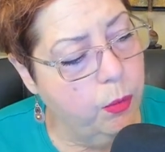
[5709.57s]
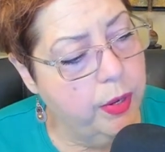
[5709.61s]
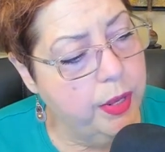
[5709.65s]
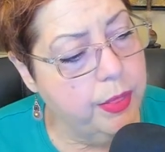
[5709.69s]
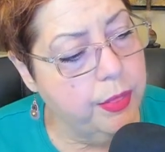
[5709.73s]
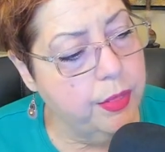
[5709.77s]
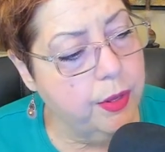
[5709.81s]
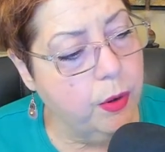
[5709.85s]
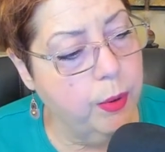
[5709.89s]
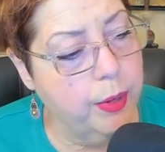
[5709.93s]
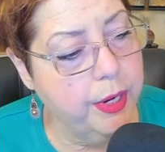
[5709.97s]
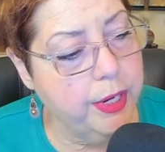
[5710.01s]

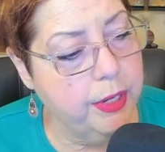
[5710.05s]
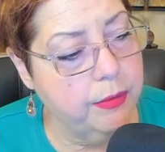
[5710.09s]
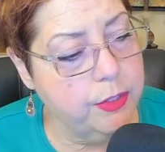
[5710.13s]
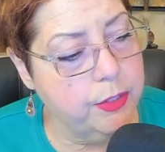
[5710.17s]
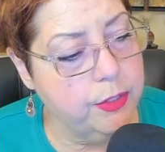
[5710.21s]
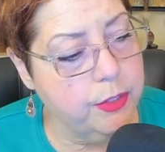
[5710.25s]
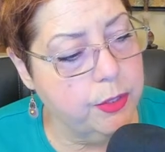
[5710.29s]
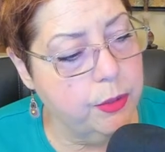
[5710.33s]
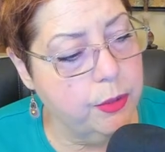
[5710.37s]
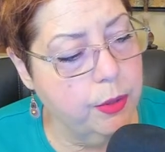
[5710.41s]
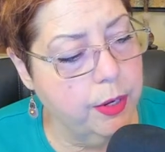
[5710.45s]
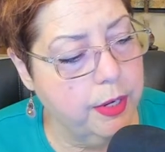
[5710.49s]
Queen of
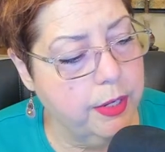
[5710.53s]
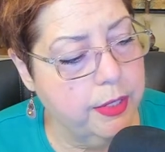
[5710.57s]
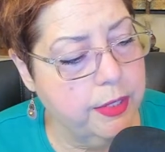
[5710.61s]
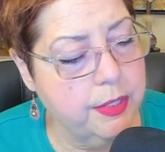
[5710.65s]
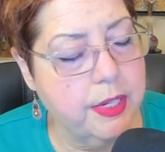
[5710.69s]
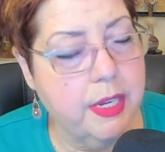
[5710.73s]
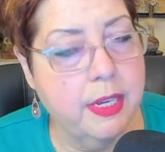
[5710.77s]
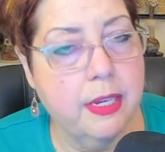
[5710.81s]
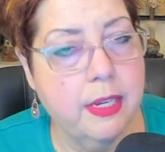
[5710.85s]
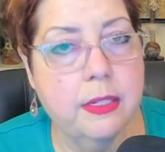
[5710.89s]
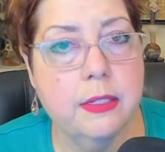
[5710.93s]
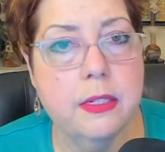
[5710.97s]
Swords,
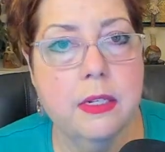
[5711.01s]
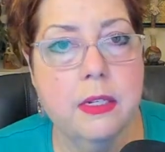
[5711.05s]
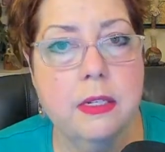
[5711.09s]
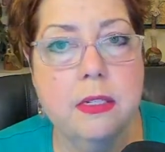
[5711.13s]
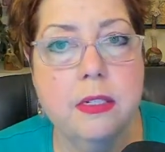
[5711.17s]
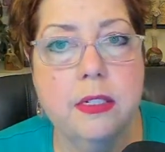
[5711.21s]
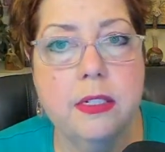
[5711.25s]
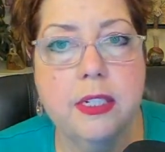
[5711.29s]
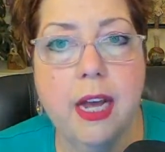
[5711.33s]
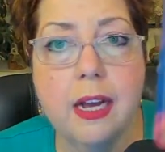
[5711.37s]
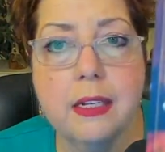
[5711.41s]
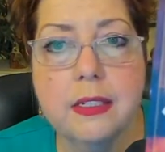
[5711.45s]
is in
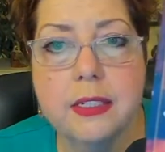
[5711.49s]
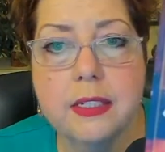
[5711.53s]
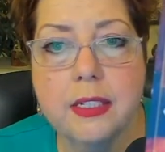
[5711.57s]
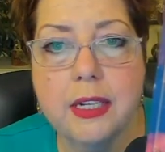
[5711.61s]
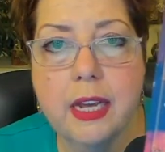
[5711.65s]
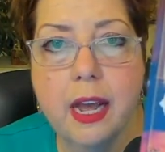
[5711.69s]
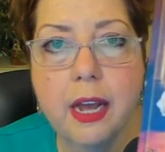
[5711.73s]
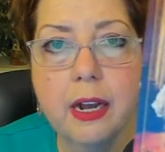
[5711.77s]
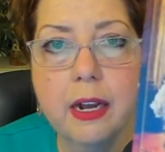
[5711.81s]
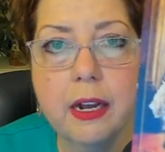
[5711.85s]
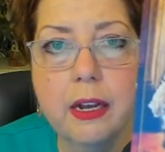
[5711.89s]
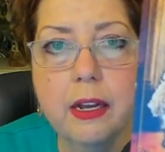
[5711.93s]
Doug's
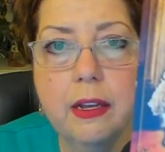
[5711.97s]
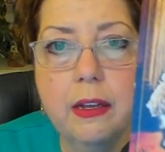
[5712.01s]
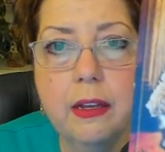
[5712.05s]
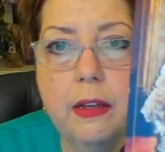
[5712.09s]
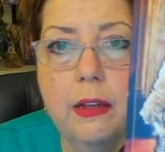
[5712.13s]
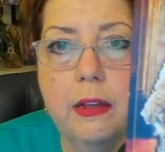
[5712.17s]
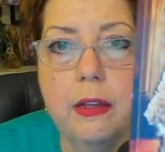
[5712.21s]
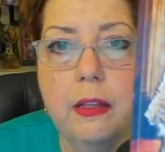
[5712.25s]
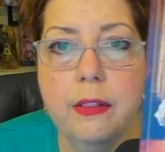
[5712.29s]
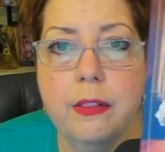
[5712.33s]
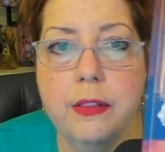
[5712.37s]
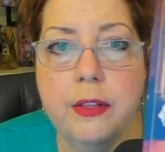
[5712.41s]
deck,
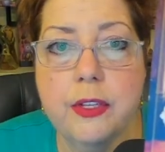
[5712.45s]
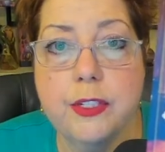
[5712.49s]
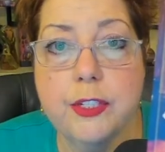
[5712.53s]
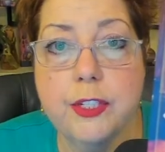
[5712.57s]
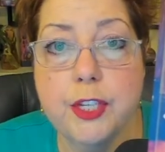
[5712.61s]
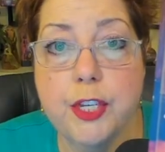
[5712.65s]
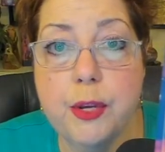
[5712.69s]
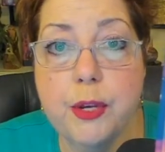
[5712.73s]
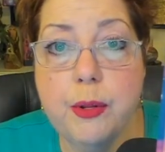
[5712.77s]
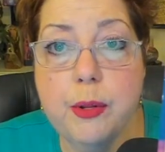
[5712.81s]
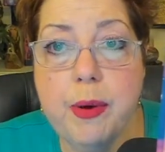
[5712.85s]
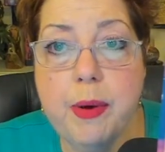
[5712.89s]
this
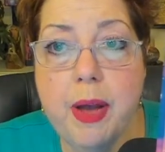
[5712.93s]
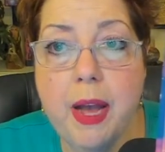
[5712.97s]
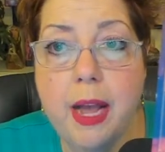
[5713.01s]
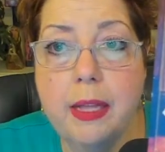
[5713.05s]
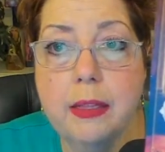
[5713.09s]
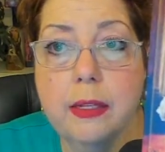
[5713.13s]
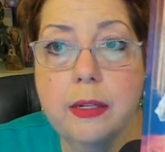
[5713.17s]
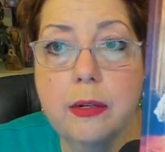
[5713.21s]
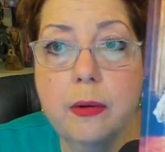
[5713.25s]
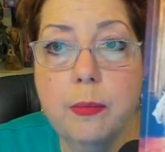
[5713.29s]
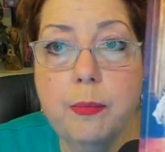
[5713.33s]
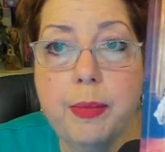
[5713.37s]
cutie pie
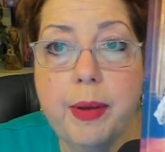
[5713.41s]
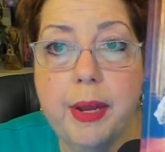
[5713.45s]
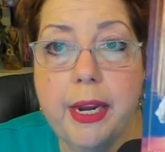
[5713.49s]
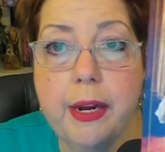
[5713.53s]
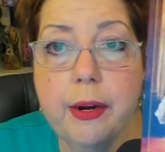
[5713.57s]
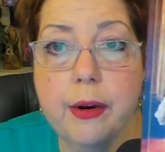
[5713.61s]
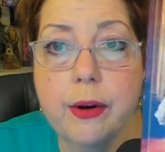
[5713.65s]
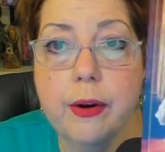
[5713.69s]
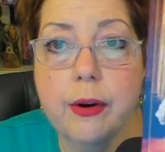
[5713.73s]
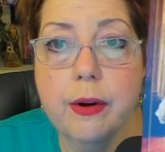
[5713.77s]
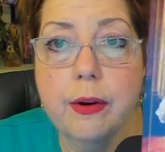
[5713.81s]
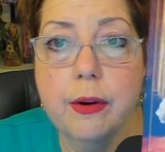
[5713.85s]
little
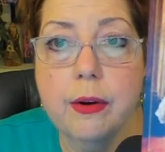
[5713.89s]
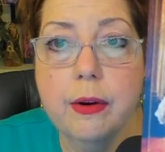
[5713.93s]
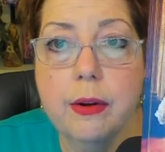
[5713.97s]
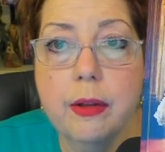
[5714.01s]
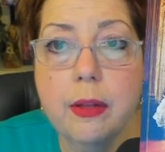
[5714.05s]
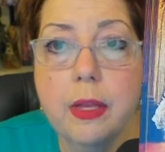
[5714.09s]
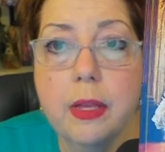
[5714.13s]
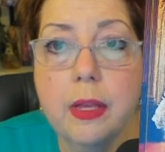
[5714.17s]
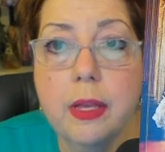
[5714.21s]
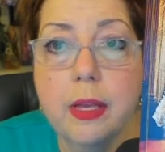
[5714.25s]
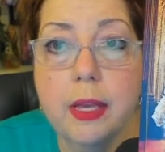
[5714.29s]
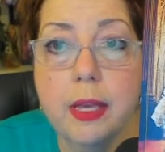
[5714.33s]
bear
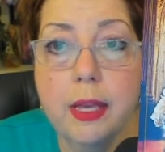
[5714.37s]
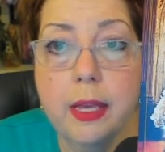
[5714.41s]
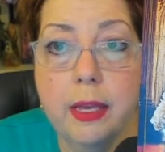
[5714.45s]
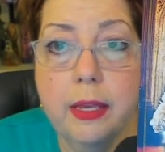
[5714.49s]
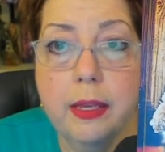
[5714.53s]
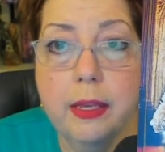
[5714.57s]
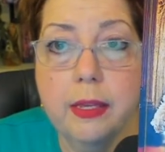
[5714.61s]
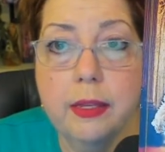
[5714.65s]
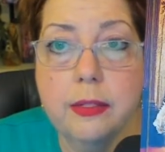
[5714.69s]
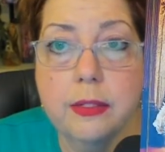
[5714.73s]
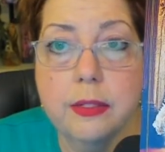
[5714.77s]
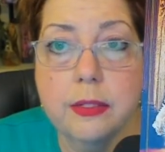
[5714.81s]

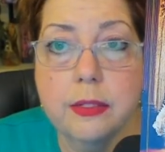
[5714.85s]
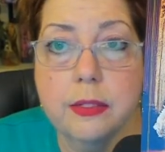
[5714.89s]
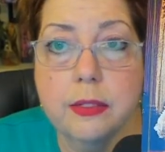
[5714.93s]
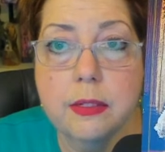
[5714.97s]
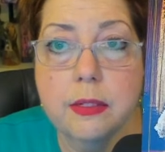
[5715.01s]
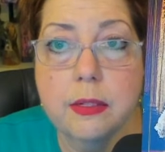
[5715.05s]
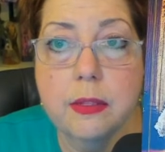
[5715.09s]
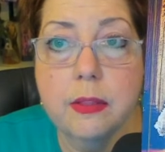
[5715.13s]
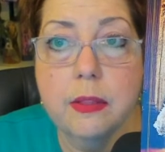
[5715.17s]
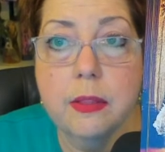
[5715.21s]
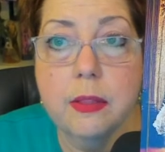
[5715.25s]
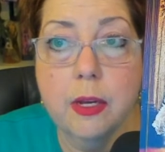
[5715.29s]
is
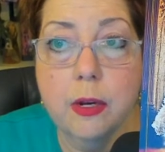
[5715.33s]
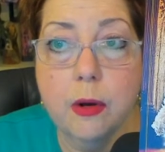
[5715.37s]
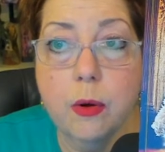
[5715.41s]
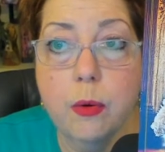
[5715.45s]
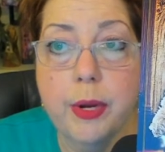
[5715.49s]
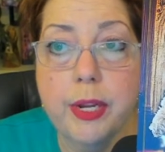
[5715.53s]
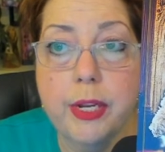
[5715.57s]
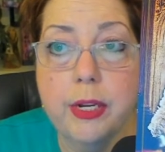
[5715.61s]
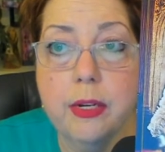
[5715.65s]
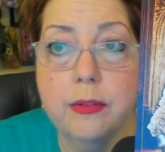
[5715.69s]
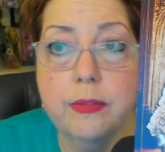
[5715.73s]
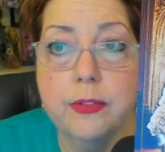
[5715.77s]
the
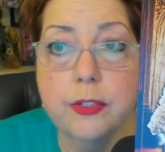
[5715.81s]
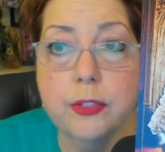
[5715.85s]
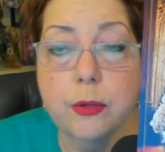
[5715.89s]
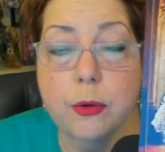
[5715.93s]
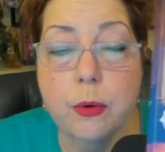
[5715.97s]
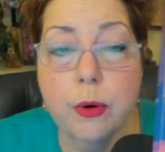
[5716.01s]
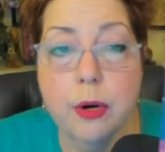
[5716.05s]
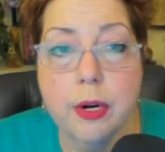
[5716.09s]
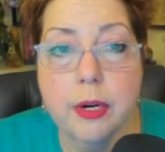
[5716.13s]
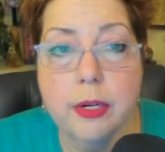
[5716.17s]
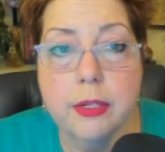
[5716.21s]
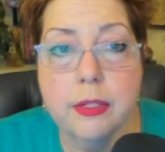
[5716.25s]
Queen of
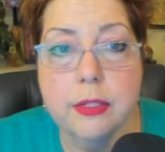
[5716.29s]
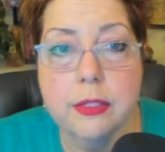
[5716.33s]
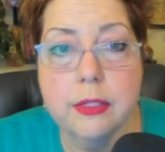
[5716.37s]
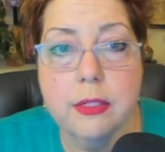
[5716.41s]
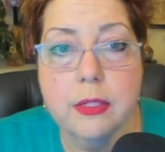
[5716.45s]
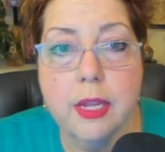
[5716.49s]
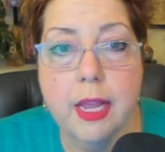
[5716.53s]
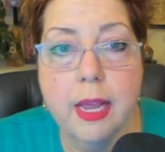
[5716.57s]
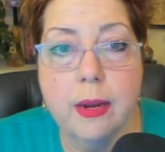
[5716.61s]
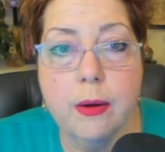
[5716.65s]
Swords.